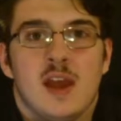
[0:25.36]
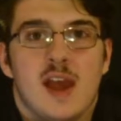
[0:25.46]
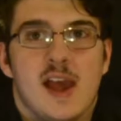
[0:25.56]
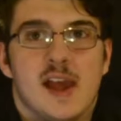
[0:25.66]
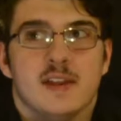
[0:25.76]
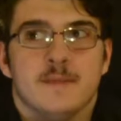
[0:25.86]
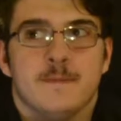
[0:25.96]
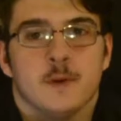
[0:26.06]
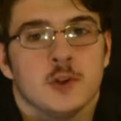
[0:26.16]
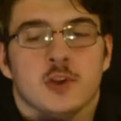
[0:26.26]
And
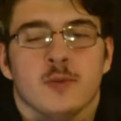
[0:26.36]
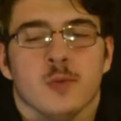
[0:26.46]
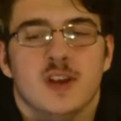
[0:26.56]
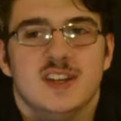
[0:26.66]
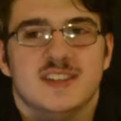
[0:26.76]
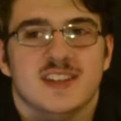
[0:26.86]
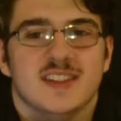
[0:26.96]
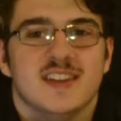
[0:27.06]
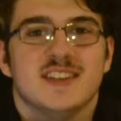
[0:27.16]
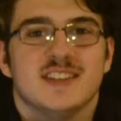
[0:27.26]
for good
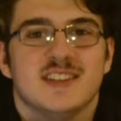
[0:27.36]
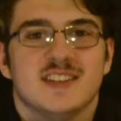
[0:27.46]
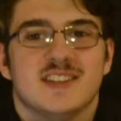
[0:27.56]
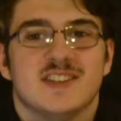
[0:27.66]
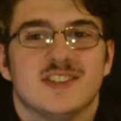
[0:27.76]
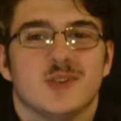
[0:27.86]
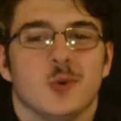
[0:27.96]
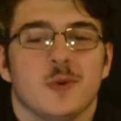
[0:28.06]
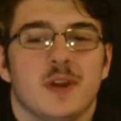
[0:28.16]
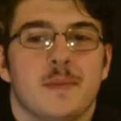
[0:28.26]
reason, this is the
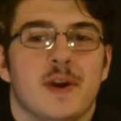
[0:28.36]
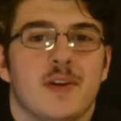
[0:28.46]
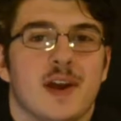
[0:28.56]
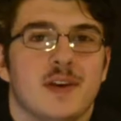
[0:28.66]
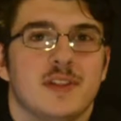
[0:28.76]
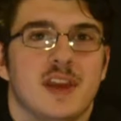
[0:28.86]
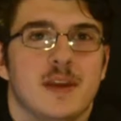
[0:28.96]
story about how the